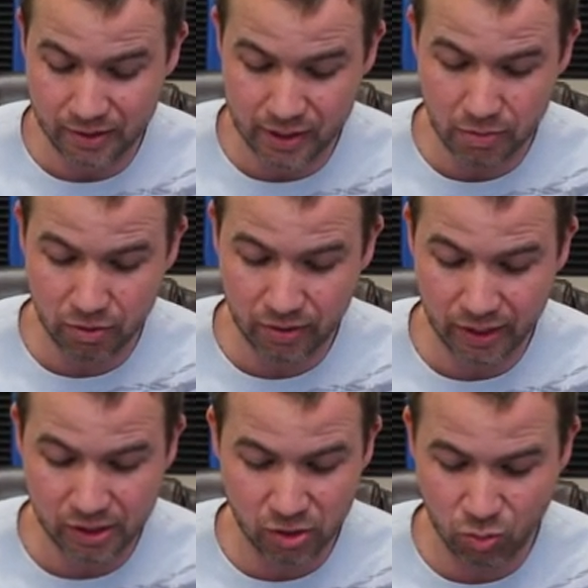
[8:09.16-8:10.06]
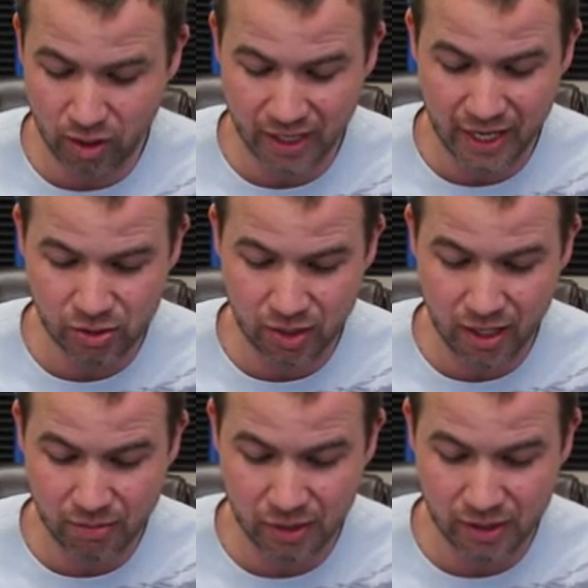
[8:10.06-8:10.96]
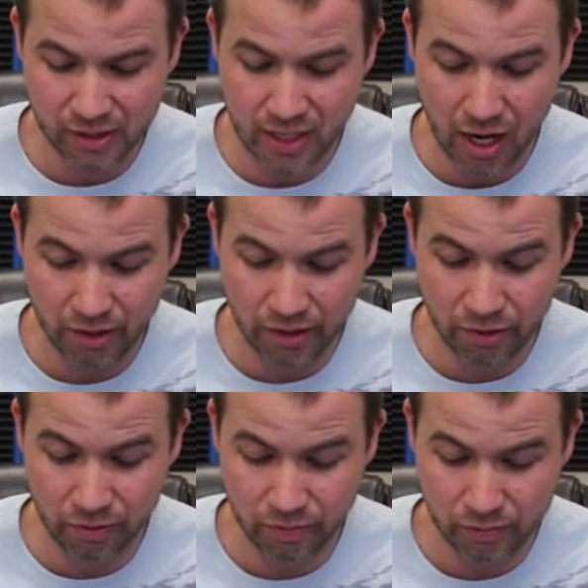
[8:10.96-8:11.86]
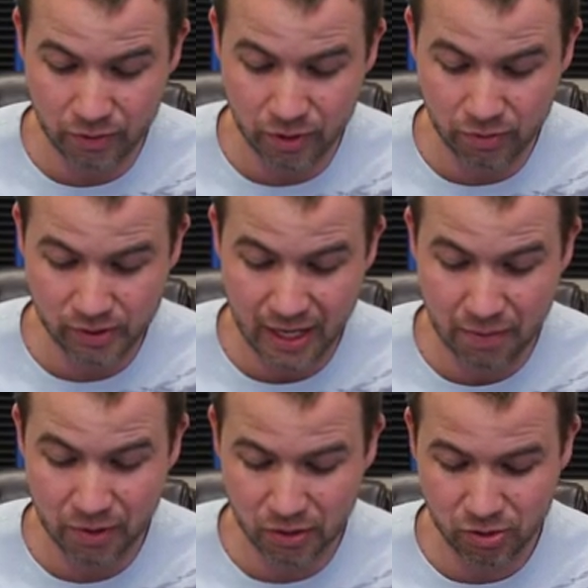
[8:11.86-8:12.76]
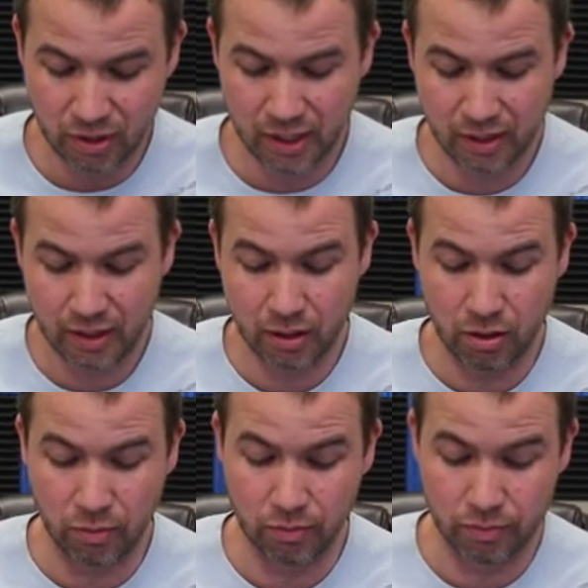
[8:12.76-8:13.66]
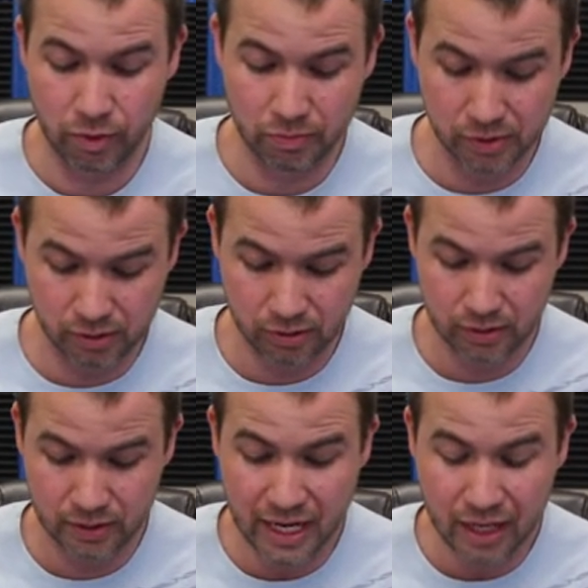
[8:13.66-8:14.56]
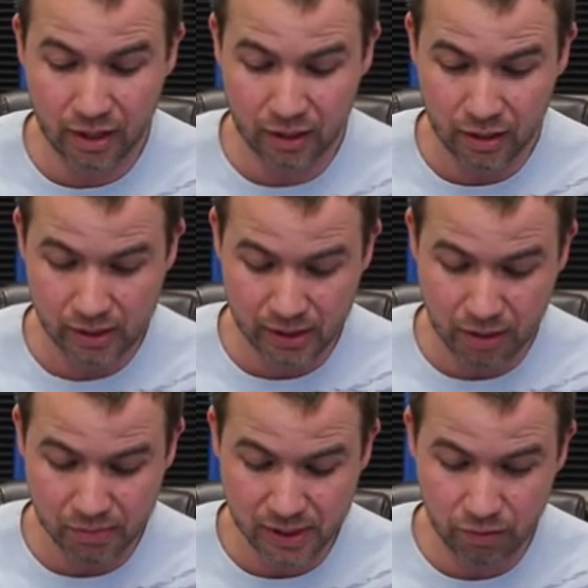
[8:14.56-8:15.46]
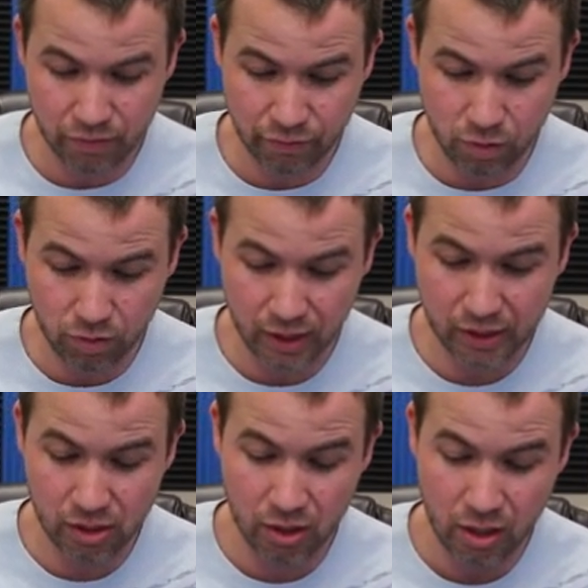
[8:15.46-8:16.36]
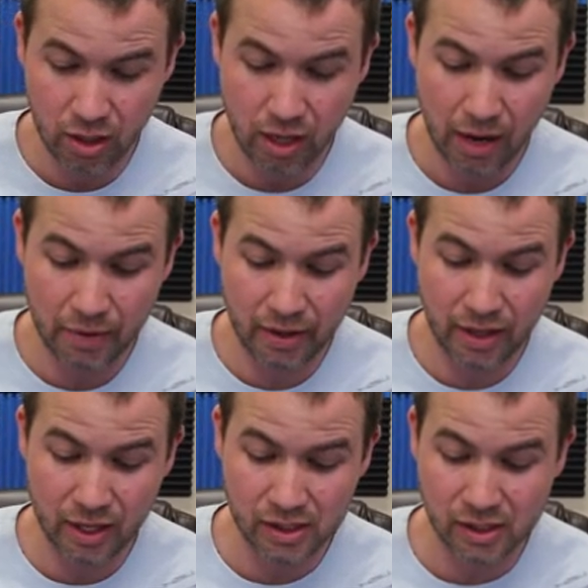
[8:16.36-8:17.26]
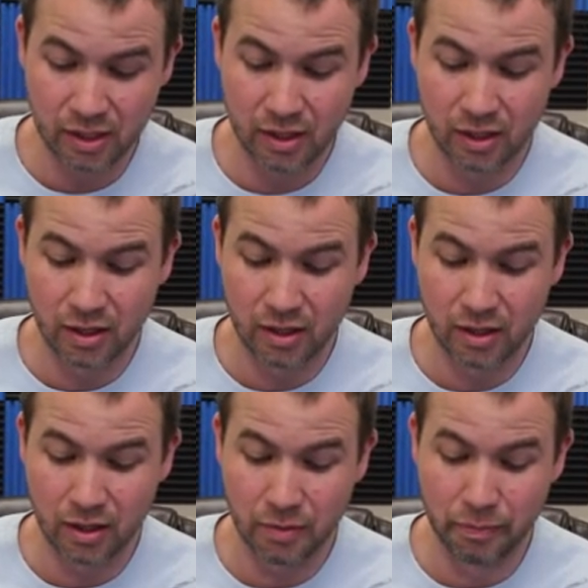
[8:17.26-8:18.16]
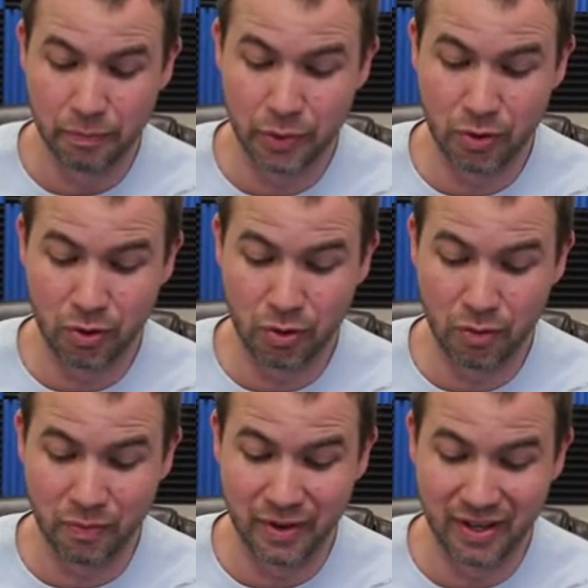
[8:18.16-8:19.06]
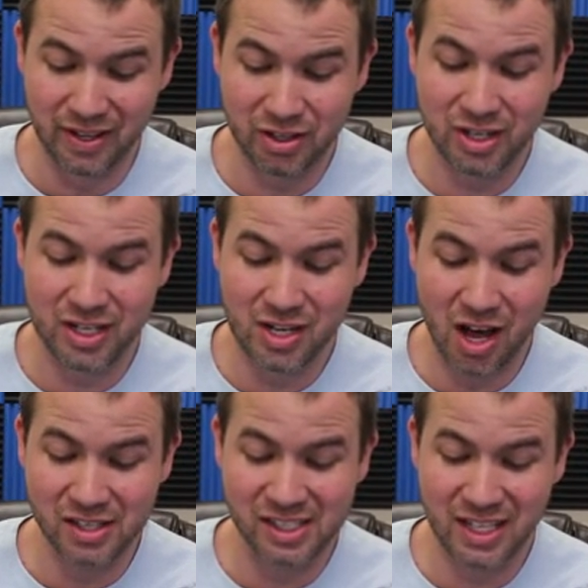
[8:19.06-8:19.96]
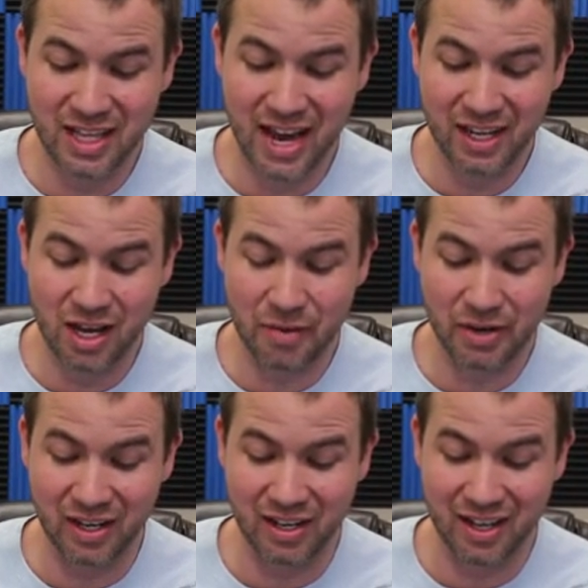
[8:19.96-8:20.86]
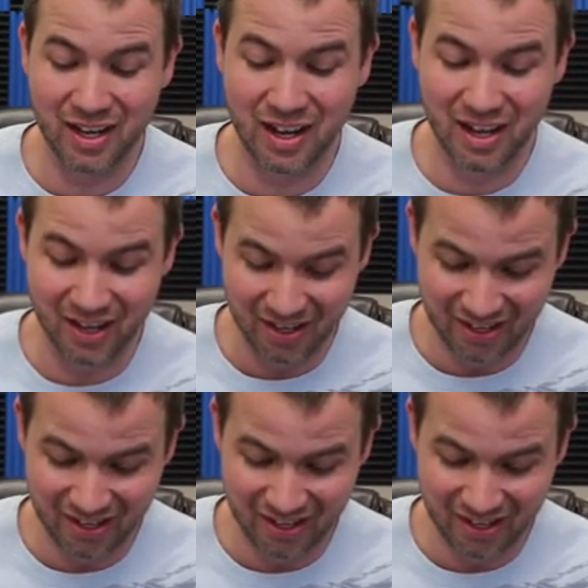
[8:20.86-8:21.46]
double elixir, we're going to catch right up to this Yahoo. Don't zap those or any... Oh, whoops. Dang it. See, I'm sitting full elixir. How about this? Boom! You did not see that coming, huh?